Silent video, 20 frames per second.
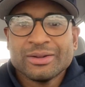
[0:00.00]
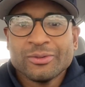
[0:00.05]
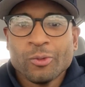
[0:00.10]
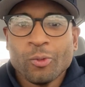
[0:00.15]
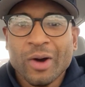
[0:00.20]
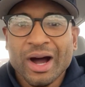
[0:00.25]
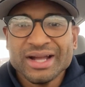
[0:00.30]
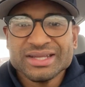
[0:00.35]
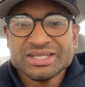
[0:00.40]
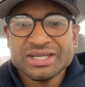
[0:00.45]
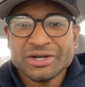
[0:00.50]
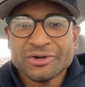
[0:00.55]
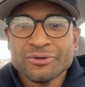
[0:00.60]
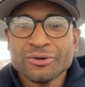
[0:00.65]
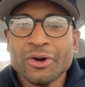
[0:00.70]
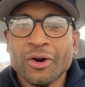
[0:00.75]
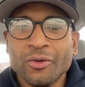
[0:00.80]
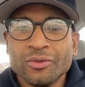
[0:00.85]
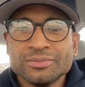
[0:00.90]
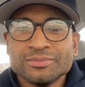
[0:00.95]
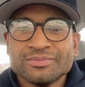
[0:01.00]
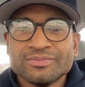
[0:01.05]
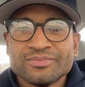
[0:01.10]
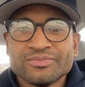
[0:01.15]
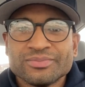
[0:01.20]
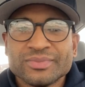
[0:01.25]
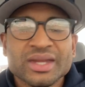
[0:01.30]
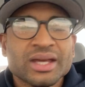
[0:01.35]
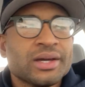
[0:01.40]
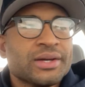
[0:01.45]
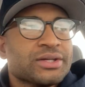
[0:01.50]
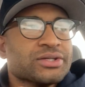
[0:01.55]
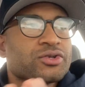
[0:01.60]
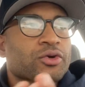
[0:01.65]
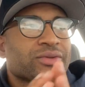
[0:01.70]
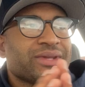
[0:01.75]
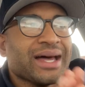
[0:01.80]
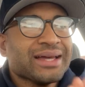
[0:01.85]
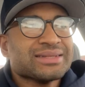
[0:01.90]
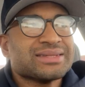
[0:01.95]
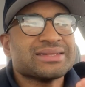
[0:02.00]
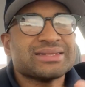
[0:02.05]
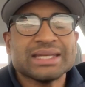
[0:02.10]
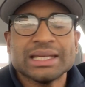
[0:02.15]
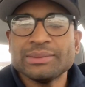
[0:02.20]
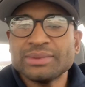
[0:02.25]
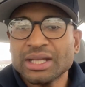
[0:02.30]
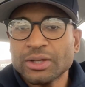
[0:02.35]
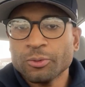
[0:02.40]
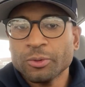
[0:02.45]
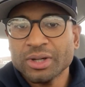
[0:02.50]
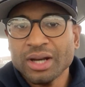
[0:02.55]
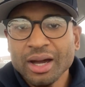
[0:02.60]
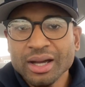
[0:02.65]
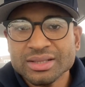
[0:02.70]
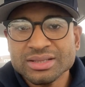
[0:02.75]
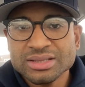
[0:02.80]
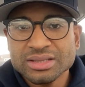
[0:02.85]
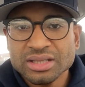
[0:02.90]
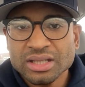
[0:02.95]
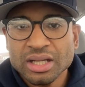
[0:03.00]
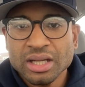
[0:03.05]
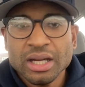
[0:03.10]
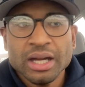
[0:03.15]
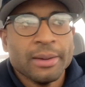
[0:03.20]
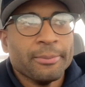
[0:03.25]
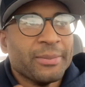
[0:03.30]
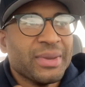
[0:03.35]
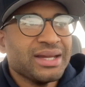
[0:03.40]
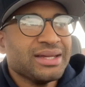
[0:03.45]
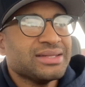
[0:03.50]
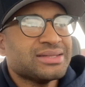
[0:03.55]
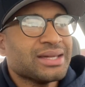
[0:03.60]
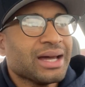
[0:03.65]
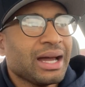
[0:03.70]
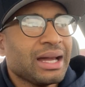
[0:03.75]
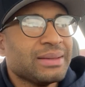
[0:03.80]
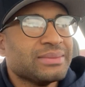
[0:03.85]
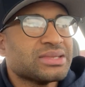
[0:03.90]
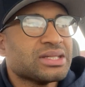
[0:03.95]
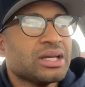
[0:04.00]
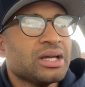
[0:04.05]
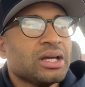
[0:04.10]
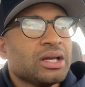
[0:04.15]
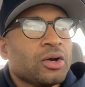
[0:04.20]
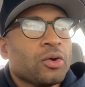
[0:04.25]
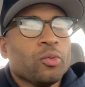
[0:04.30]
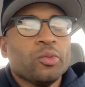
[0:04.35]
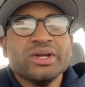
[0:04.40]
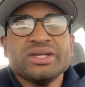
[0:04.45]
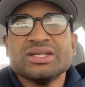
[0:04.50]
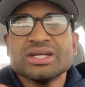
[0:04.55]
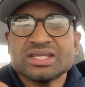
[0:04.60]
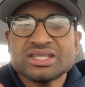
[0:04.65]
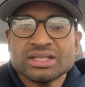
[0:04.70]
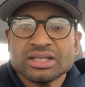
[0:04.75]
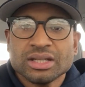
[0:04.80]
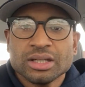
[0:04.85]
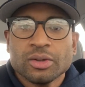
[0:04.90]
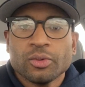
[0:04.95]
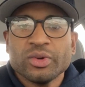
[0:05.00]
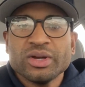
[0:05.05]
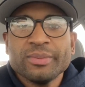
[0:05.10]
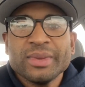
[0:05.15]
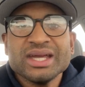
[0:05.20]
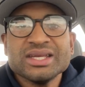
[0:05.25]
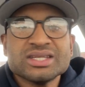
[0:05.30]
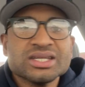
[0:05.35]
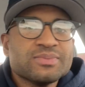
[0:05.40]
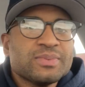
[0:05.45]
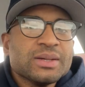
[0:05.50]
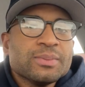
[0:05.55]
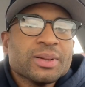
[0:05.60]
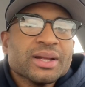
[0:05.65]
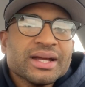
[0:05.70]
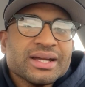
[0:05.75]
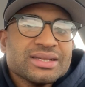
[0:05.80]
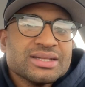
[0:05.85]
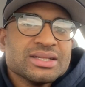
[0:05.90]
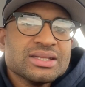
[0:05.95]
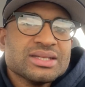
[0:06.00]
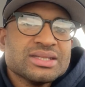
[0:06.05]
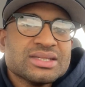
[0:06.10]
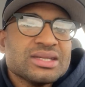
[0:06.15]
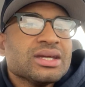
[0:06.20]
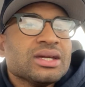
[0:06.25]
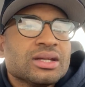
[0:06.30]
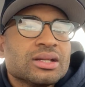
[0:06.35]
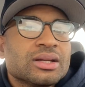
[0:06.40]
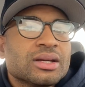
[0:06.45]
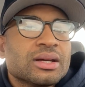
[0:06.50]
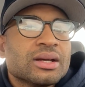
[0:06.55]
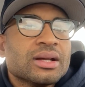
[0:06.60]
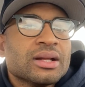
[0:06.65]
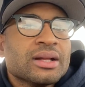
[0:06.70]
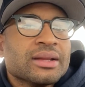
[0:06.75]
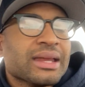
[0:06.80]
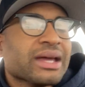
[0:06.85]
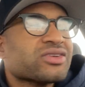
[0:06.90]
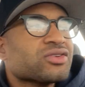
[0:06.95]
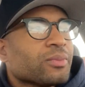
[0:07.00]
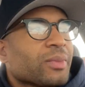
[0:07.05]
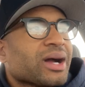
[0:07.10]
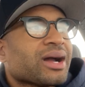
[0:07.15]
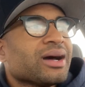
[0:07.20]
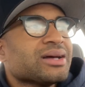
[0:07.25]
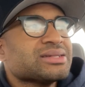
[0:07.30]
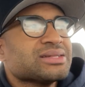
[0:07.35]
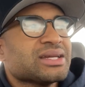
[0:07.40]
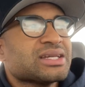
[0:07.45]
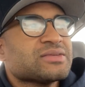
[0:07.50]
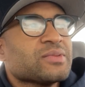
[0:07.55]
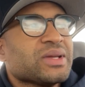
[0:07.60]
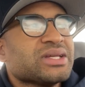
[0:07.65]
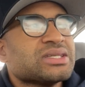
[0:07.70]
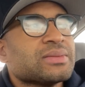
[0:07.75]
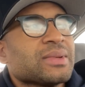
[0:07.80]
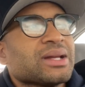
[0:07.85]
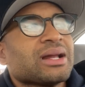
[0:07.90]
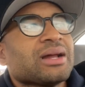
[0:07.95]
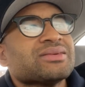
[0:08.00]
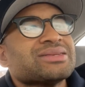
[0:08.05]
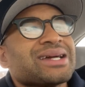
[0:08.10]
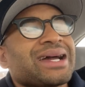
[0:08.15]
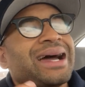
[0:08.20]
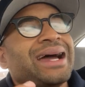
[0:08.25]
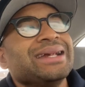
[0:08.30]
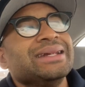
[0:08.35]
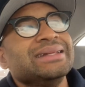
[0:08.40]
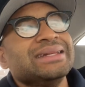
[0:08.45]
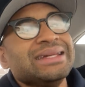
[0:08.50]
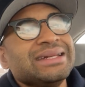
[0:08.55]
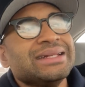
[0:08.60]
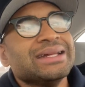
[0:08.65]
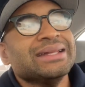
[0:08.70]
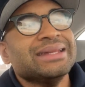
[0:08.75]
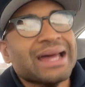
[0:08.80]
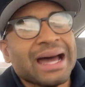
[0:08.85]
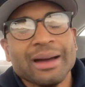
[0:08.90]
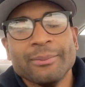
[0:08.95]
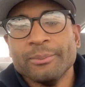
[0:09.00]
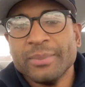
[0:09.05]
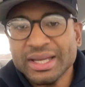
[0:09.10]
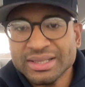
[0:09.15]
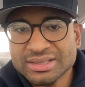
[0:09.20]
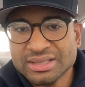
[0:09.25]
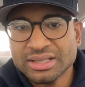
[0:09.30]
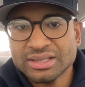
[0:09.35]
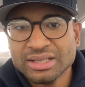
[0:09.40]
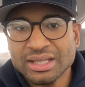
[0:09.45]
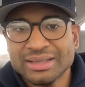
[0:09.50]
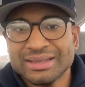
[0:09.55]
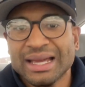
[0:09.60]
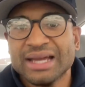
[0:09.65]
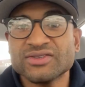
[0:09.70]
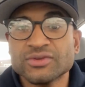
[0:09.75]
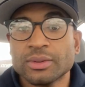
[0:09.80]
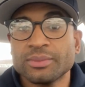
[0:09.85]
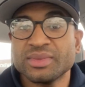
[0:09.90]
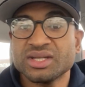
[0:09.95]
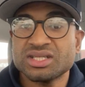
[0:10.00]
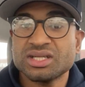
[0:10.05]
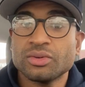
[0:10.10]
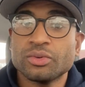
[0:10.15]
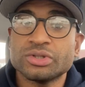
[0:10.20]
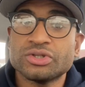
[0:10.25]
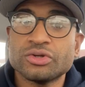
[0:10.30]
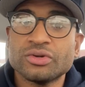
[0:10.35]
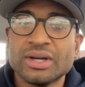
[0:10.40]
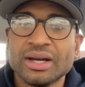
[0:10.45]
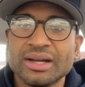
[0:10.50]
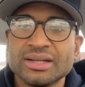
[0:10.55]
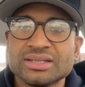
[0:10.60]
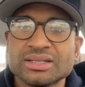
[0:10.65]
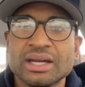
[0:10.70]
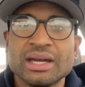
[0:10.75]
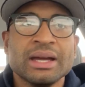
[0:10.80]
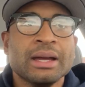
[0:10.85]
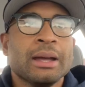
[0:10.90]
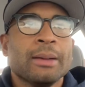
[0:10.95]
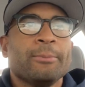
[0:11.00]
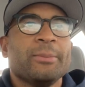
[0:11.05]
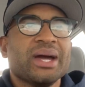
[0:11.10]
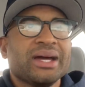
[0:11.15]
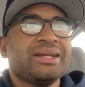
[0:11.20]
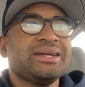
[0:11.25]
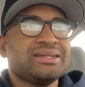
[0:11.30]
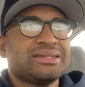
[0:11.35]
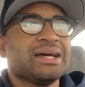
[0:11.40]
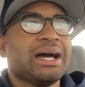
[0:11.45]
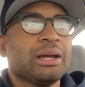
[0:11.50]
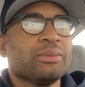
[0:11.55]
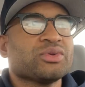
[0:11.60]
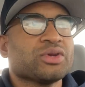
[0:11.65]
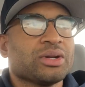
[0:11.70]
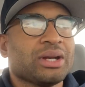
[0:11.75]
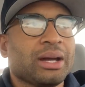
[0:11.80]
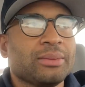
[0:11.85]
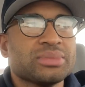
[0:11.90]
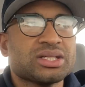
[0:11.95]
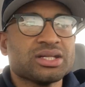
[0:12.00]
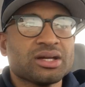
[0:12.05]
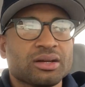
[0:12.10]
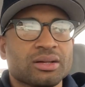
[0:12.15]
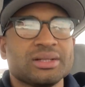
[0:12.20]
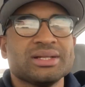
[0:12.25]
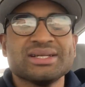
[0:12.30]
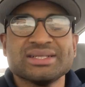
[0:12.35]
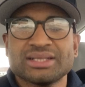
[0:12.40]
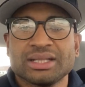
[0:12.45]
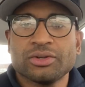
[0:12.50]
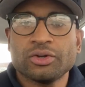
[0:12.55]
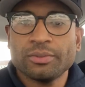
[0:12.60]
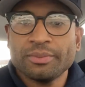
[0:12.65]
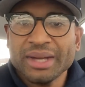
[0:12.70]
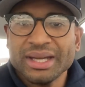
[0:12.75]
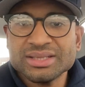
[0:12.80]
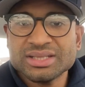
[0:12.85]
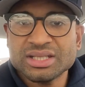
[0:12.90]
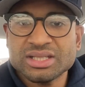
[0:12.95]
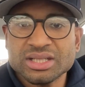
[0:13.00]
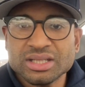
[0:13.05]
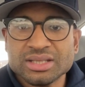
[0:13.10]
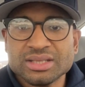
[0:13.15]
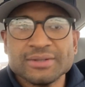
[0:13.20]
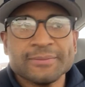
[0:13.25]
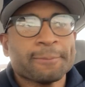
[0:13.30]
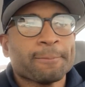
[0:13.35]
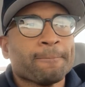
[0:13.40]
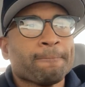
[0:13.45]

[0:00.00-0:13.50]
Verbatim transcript: watch it grow. So that's the same thing with us. Many times we just, we may just be planting the seed. That's what my cousin explained to me. And I was like, I needed that message. And that's what I'm going to share with you guys. Many times when I'm sharing these little messages,